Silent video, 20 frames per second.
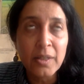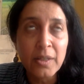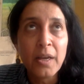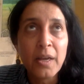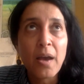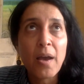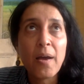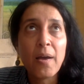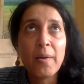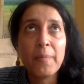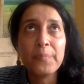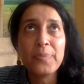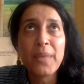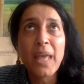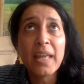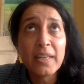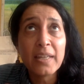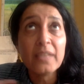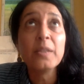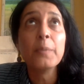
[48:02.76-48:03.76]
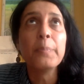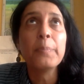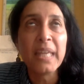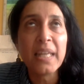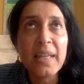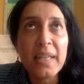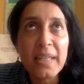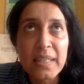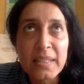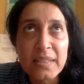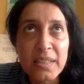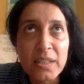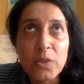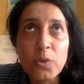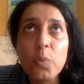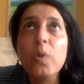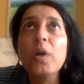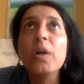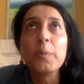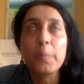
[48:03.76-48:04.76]
And in the beginning, it didn't
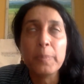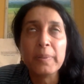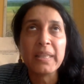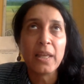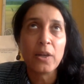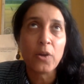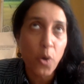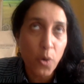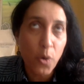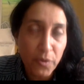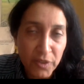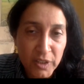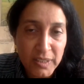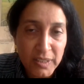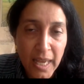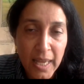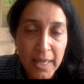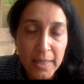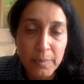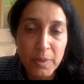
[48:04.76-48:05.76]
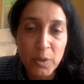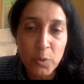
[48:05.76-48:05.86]
work, but then over time, it